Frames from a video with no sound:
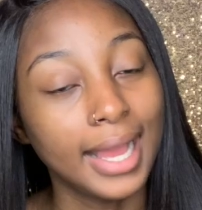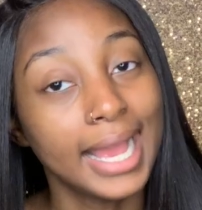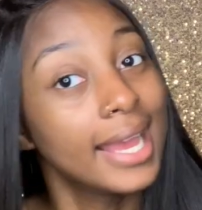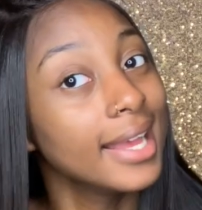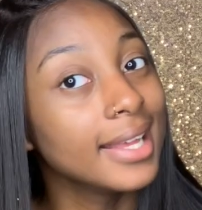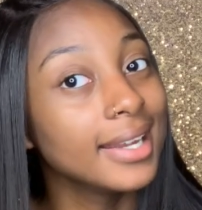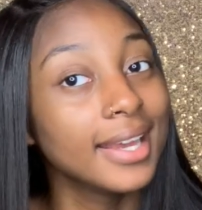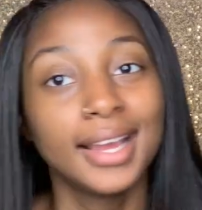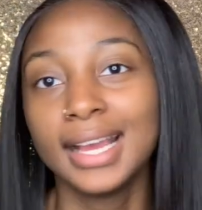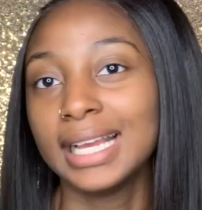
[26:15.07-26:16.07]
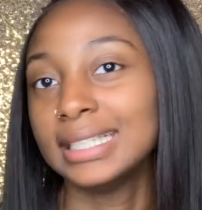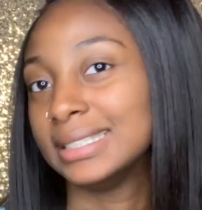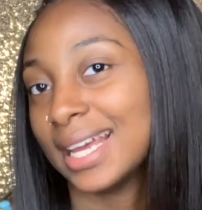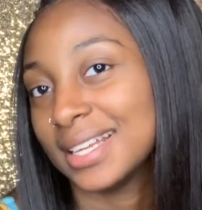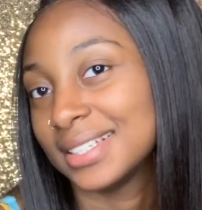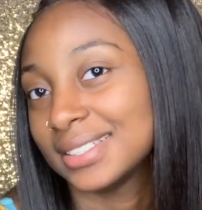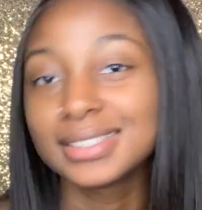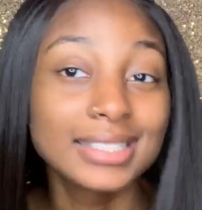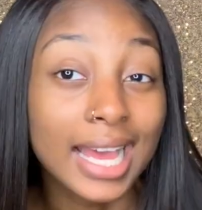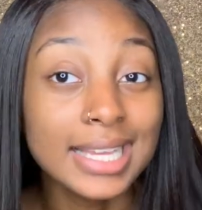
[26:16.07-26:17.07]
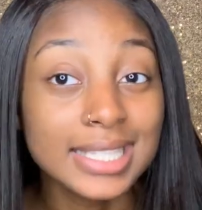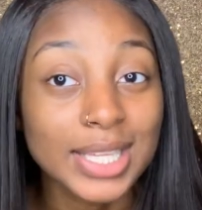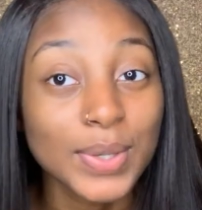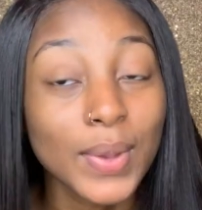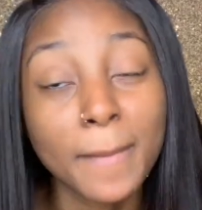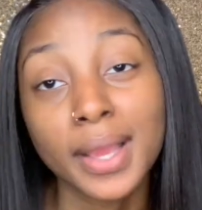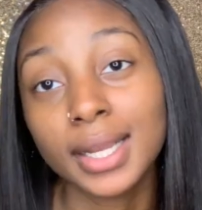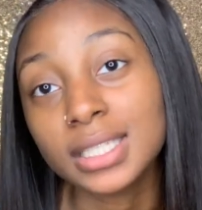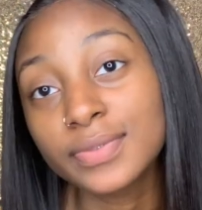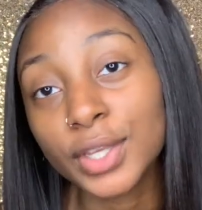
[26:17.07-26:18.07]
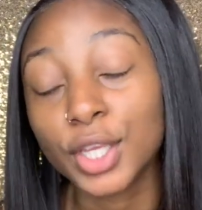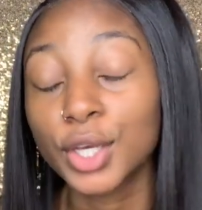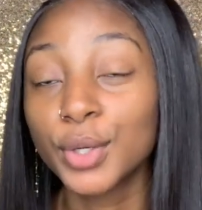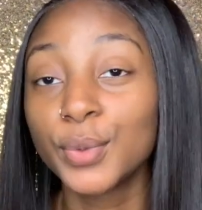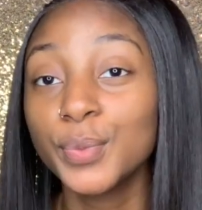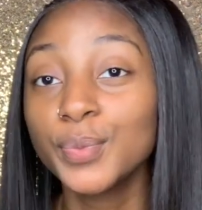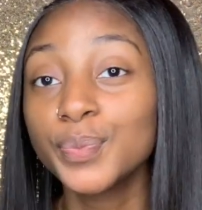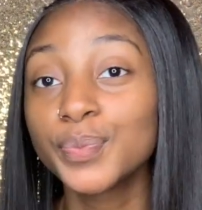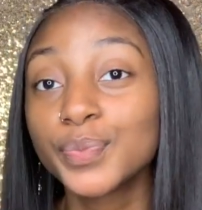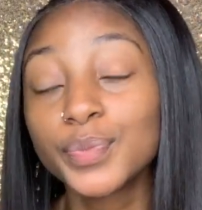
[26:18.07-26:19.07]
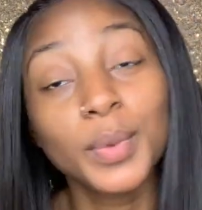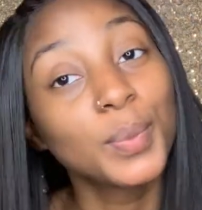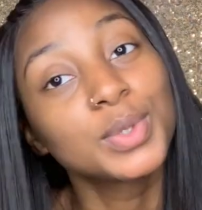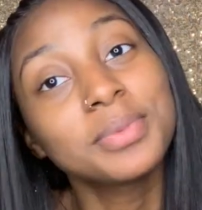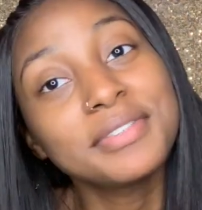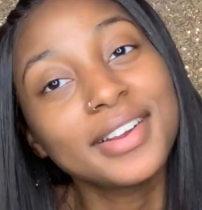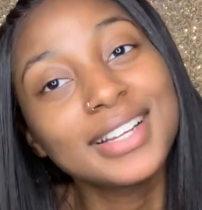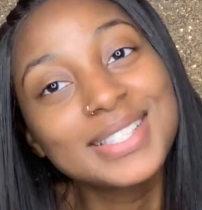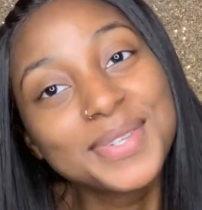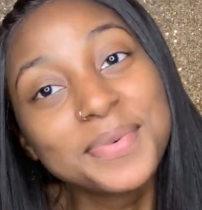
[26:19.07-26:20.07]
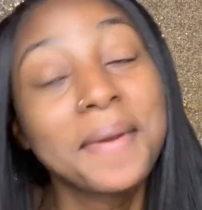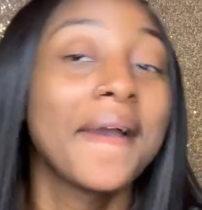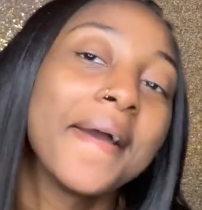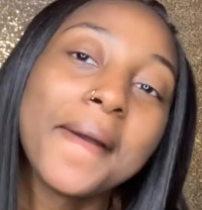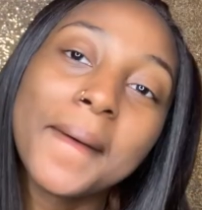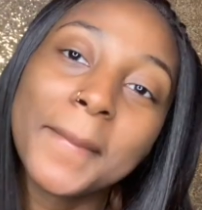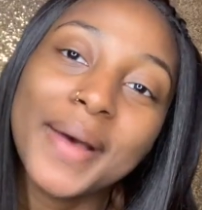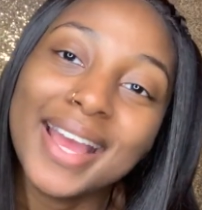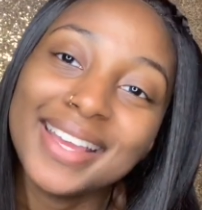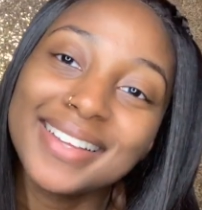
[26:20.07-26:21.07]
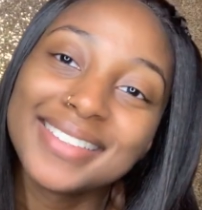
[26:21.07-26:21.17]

and yes see you in my next video which will be very soon bye